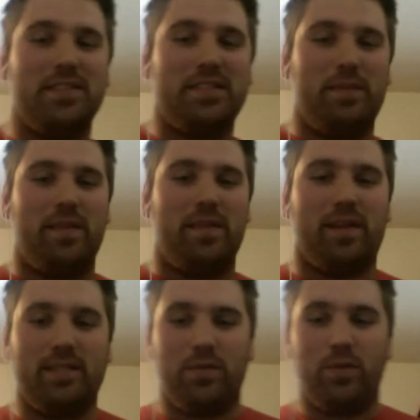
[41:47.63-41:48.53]
on something there,
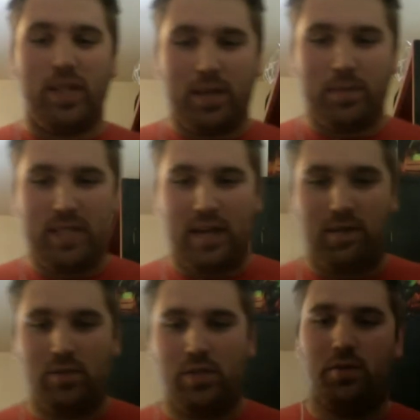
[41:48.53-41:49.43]
because it really comes
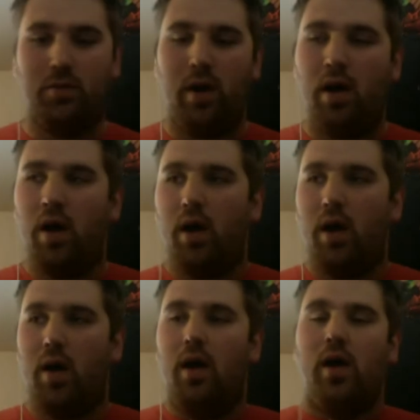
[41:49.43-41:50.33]
down to,
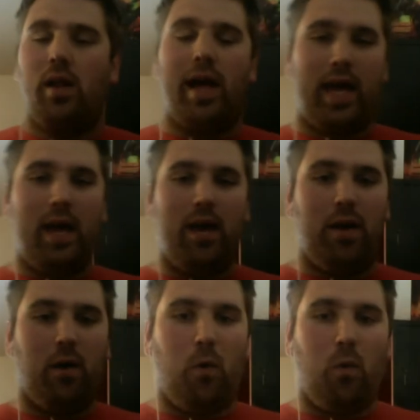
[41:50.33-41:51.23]
like,
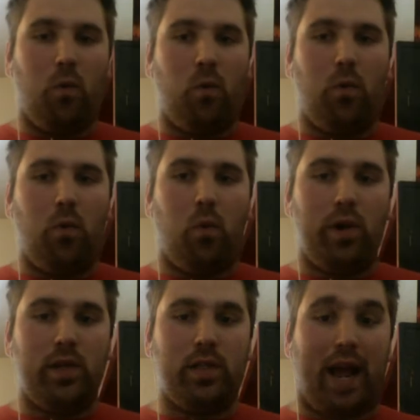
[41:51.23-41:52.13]

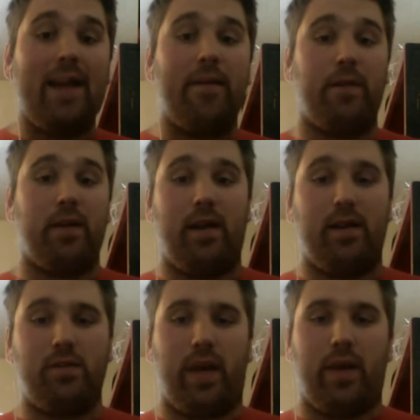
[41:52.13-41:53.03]
I had to figure that
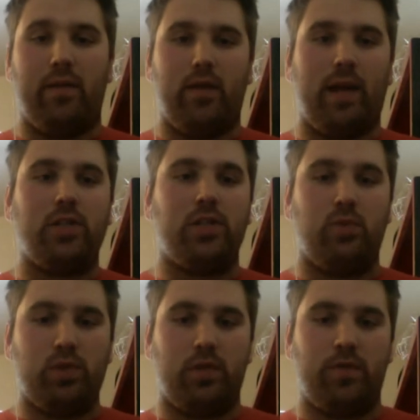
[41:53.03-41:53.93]
out too. Like, not just
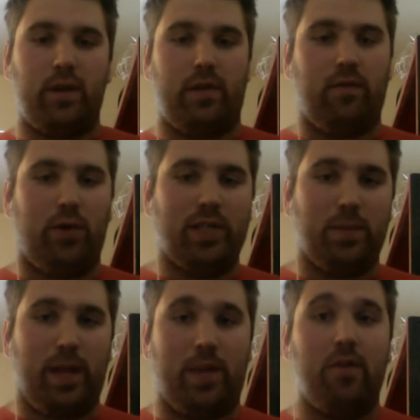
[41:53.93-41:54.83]
once you figure out your voice,
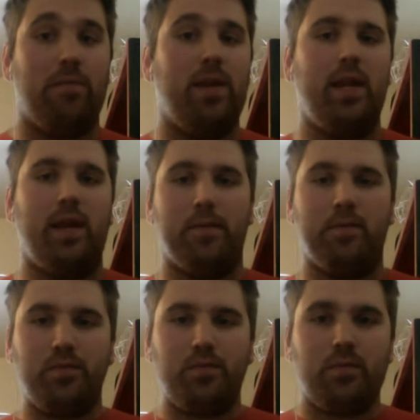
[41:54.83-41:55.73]
but like your medium.
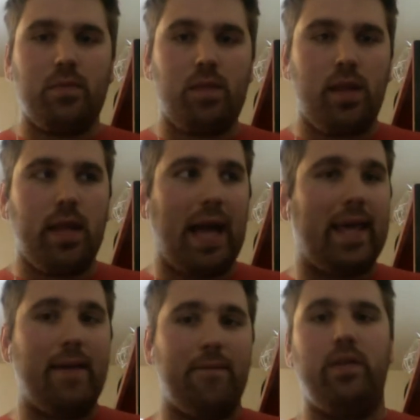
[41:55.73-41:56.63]
I mean, I
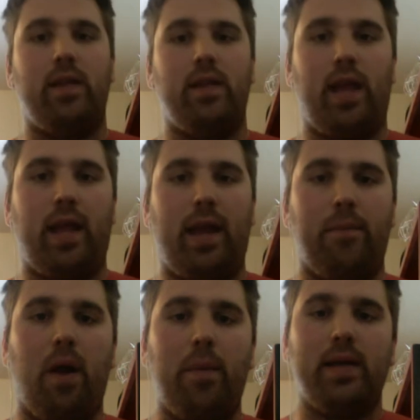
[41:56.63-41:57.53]
kept feeling like,
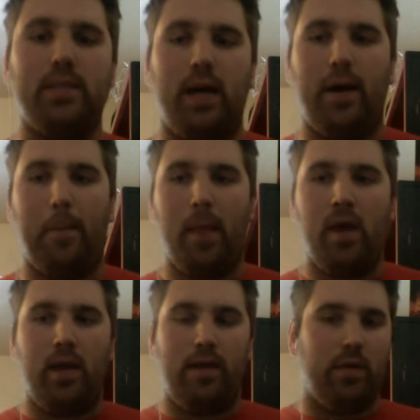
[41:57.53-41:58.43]
and probably because
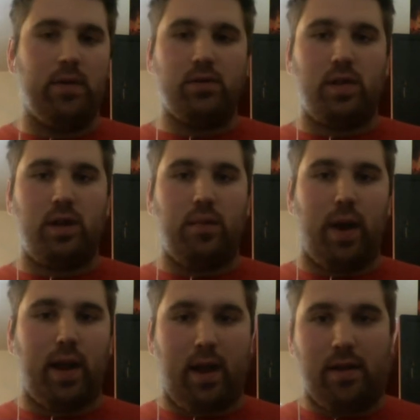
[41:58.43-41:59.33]
everyone knows
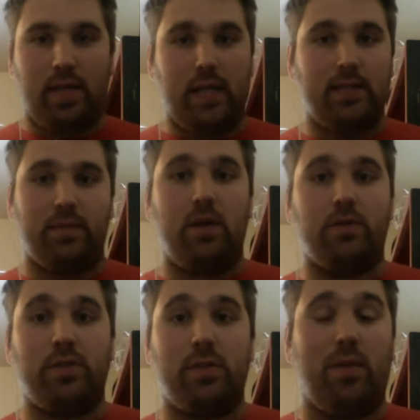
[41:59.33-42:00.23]
Brian Harris. I did some
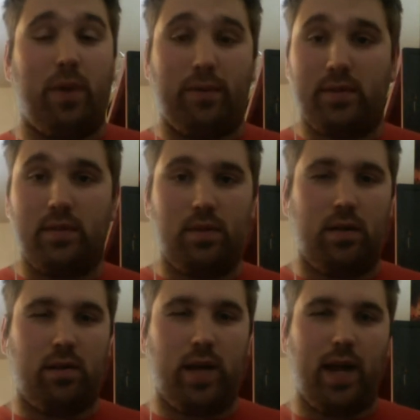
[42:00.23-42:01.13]
coaching with him when I was,
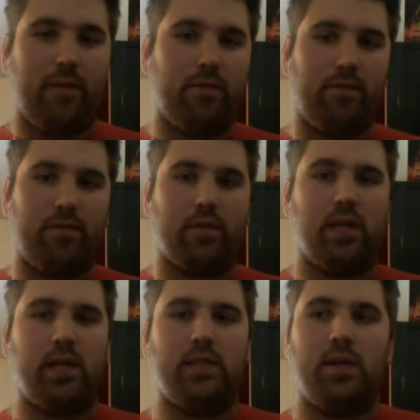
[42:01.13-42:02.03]
kind of first
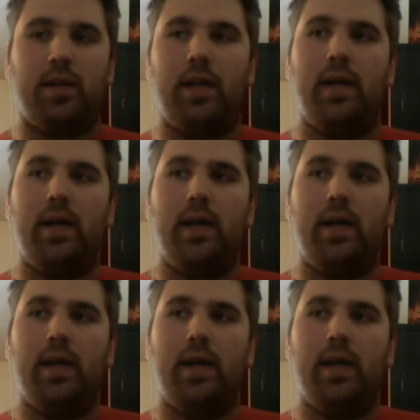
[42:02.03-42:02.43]
getting started.